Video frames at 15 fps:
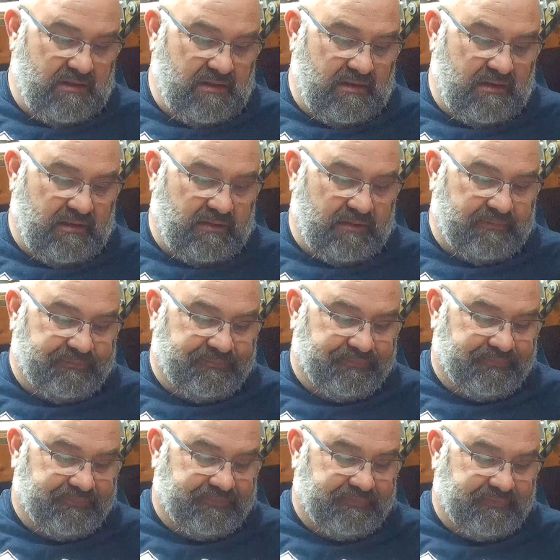I
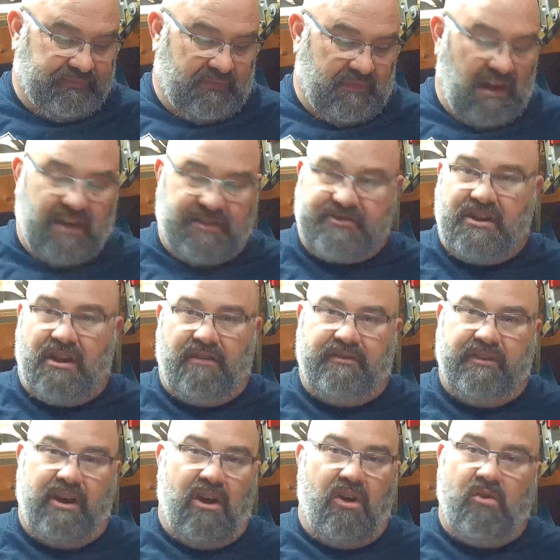
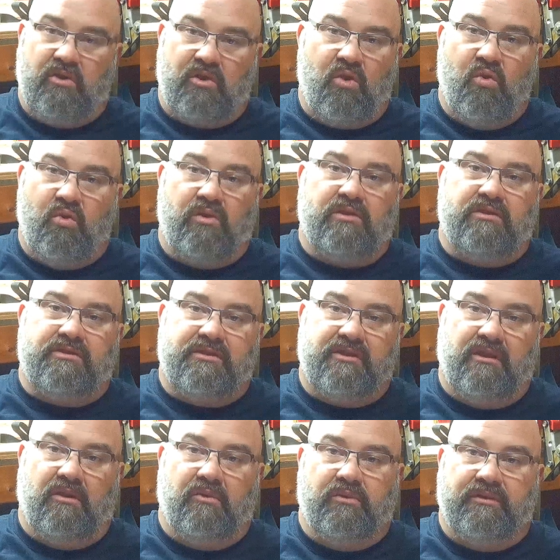softened all the corners
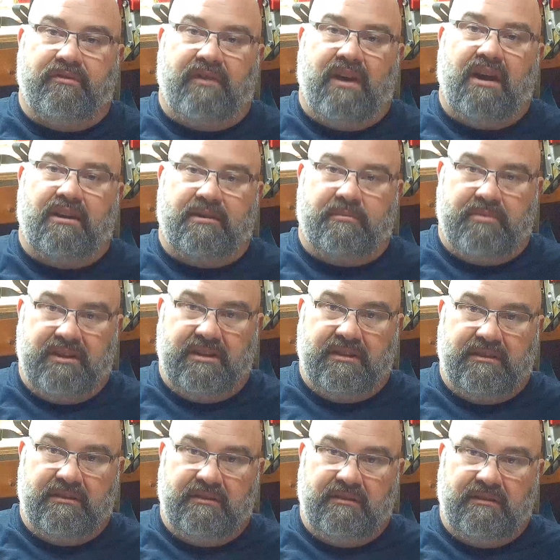on the firing
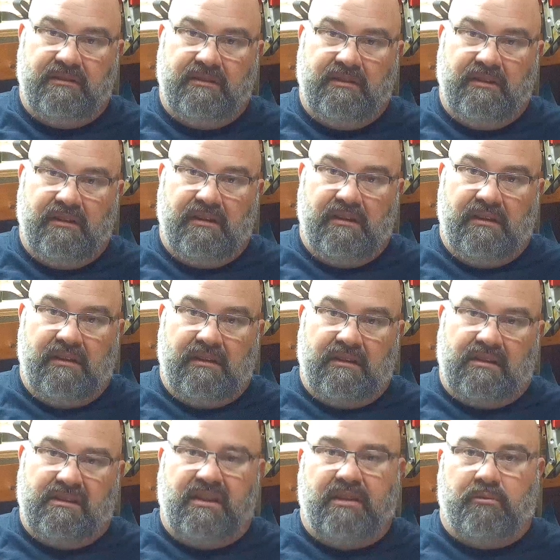pin
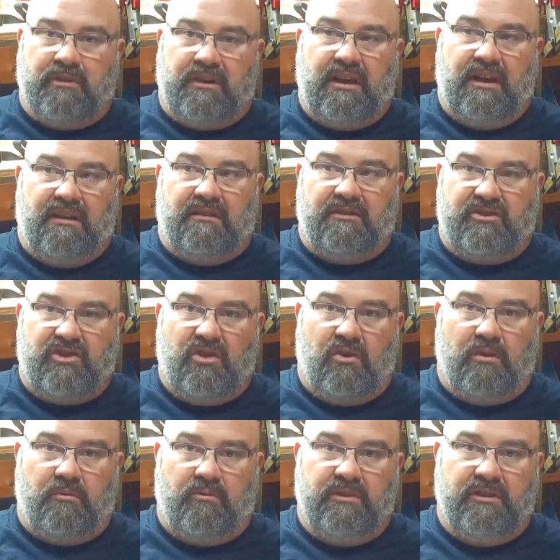because they were kind of
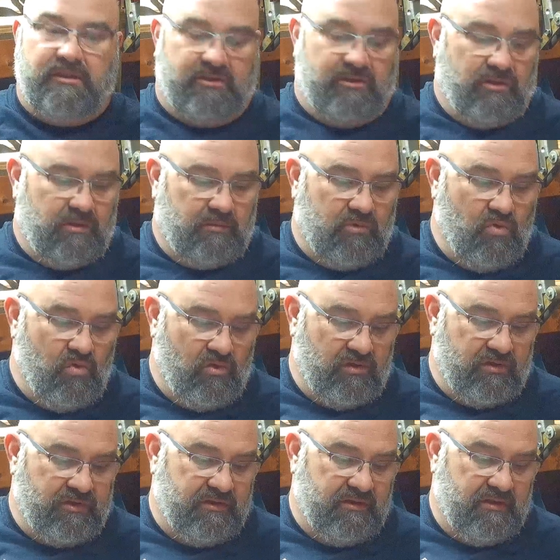sharp, really sharp
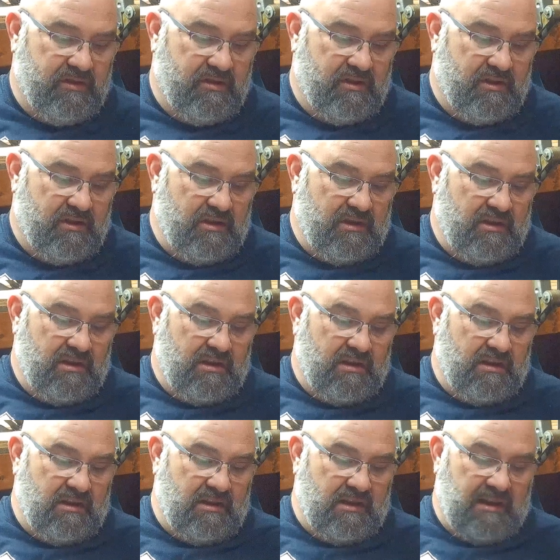corners.
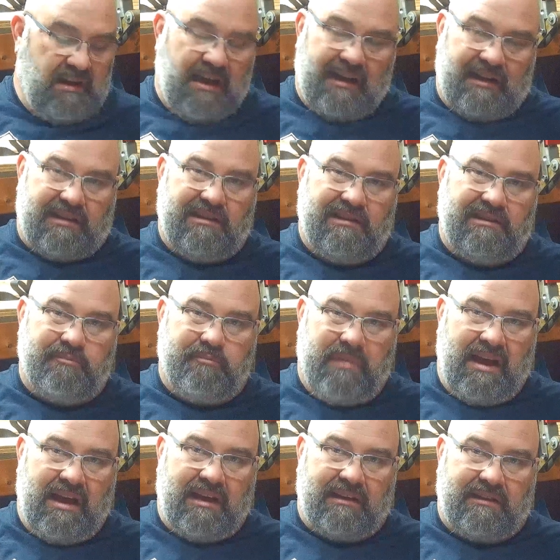I cut
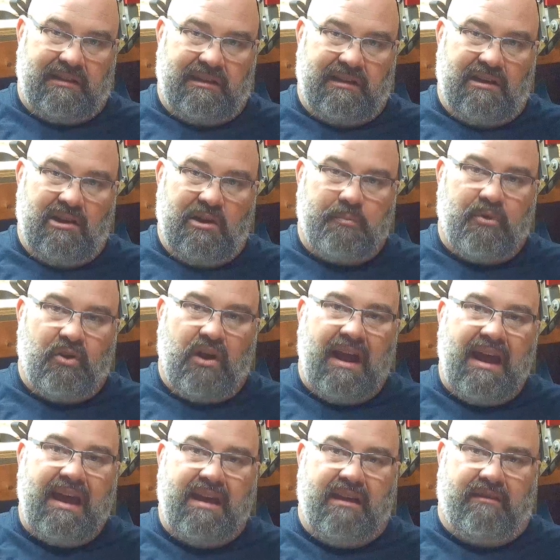back the upper
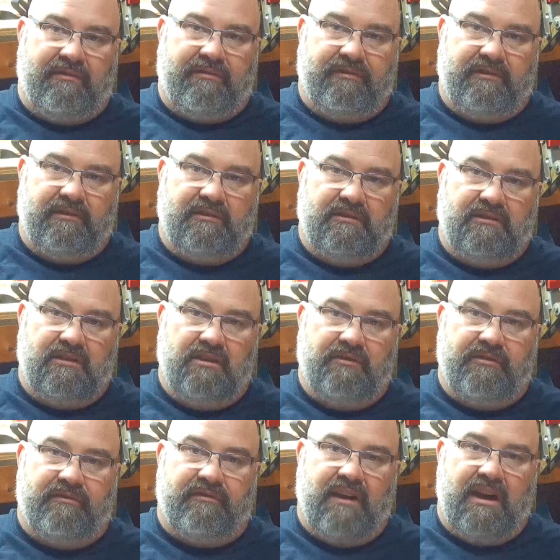half of
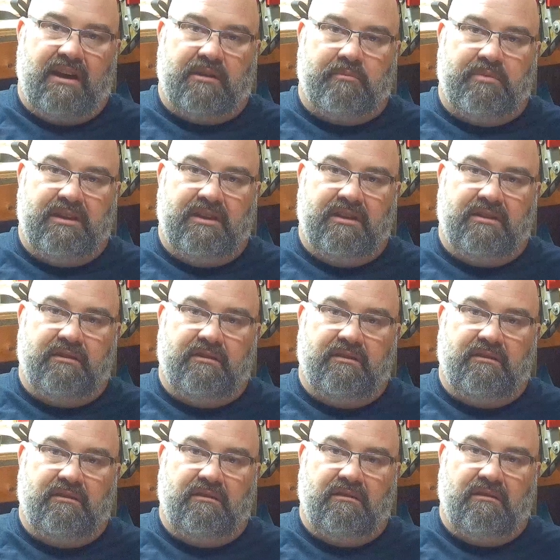the firing pin
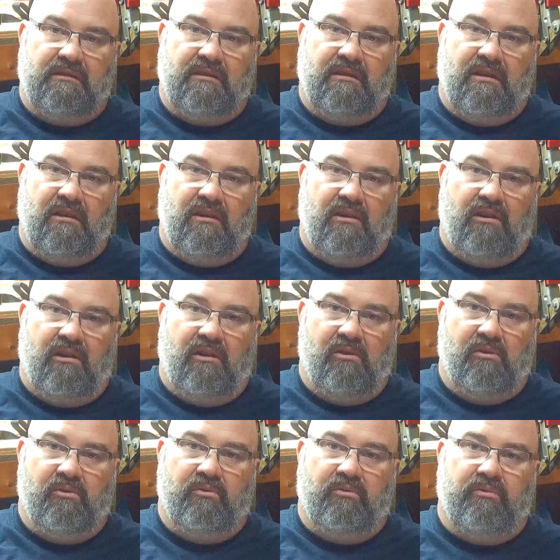
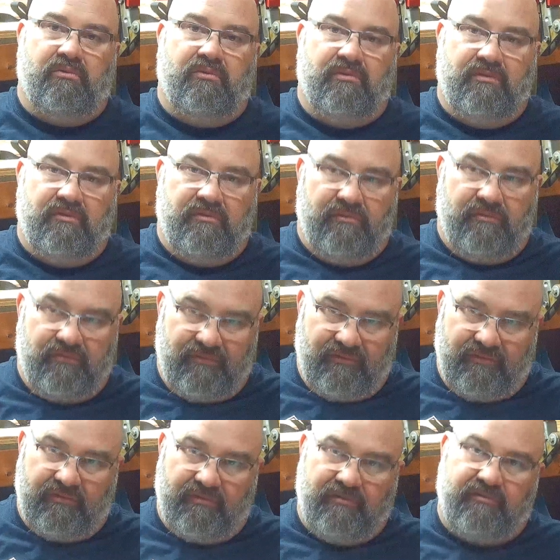on
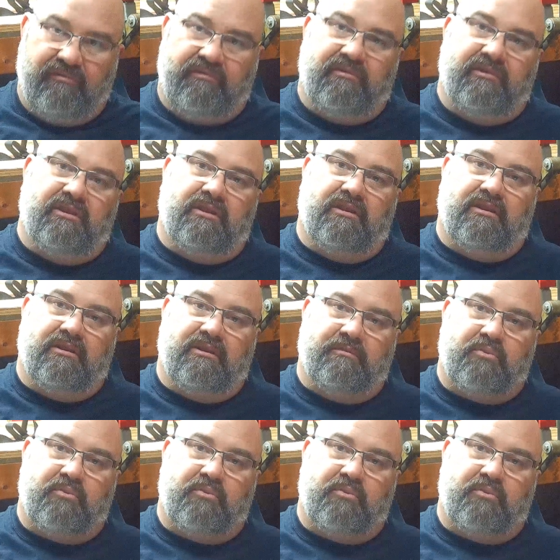the